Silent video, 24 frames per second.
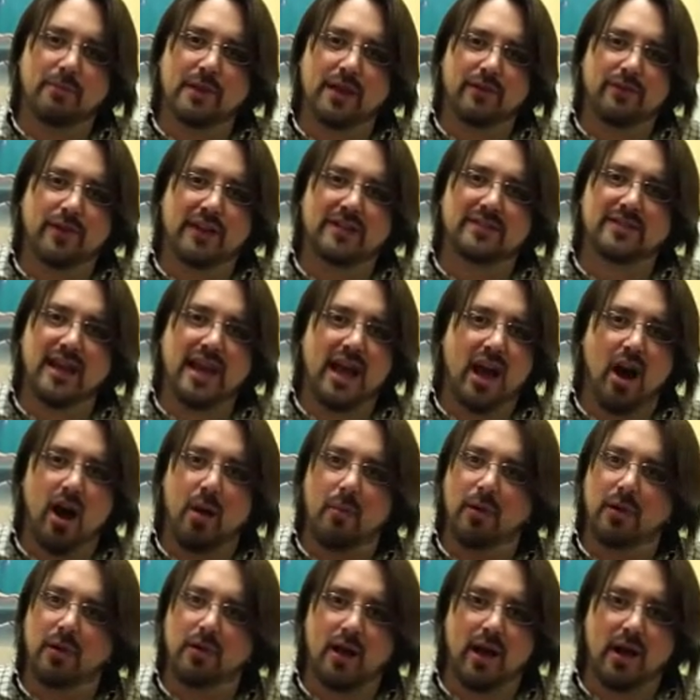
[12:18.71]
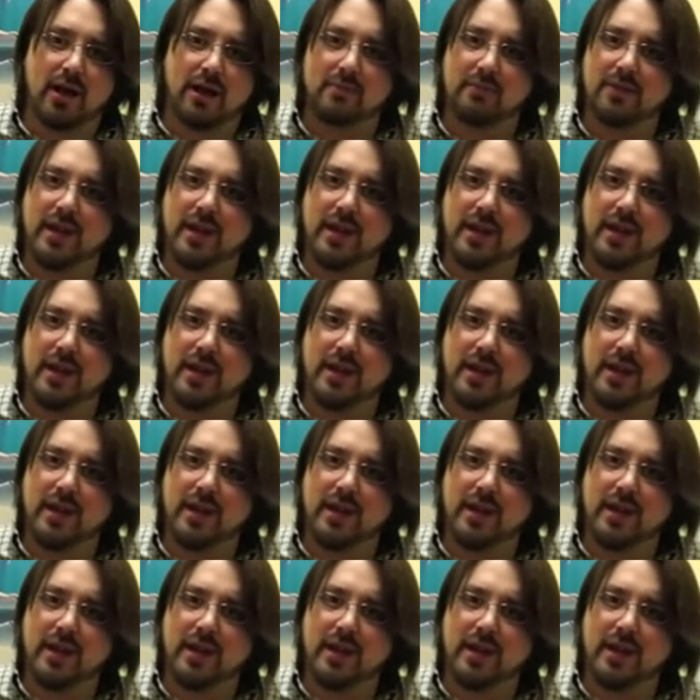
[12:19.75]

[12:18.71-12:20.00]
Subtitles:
me if I say a lot.